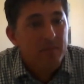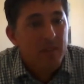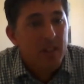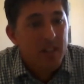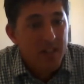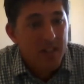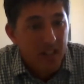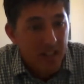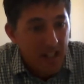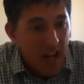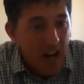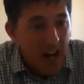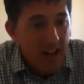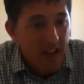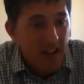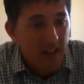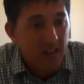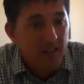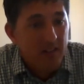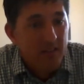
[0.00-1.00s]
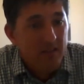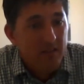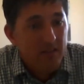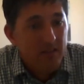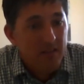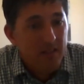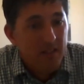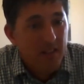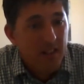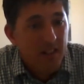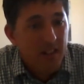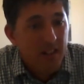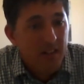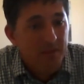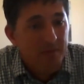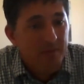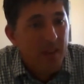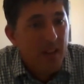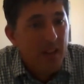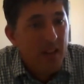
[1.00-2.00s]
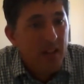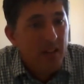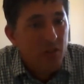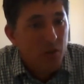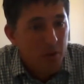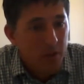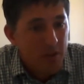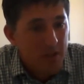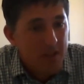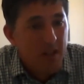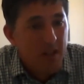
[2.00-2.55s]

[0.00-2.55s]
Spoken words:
a gain, doing